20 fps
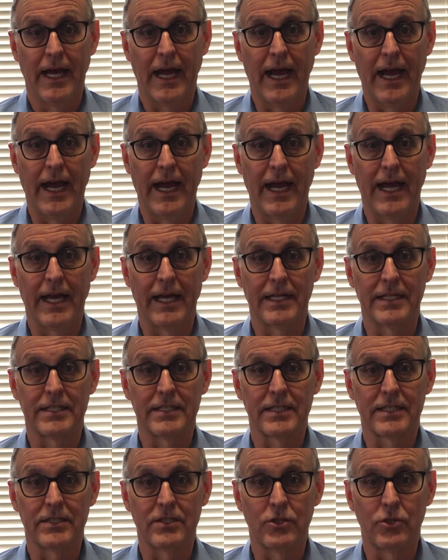
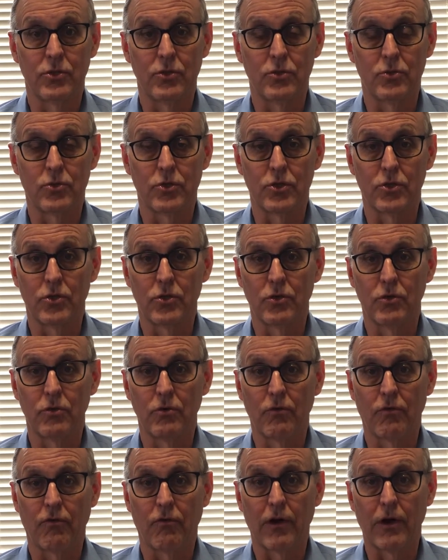and you
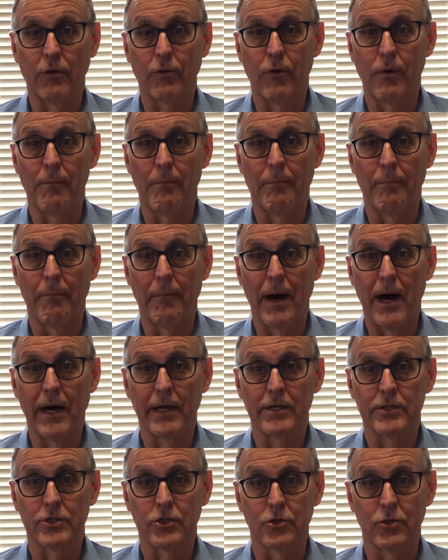do frequent
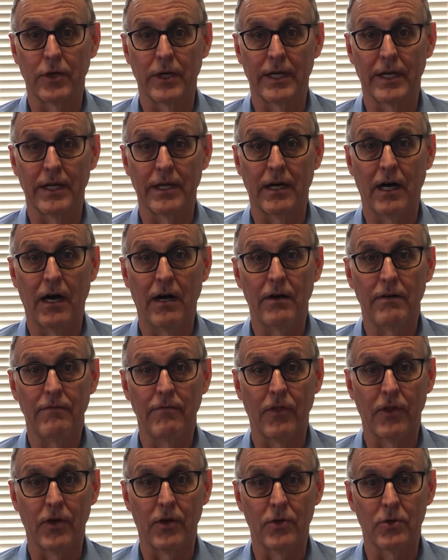monitoring of
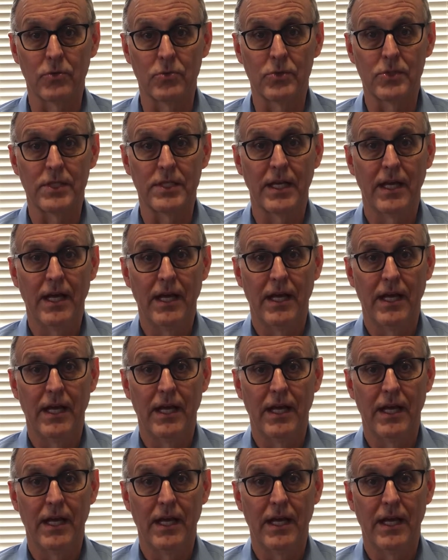those.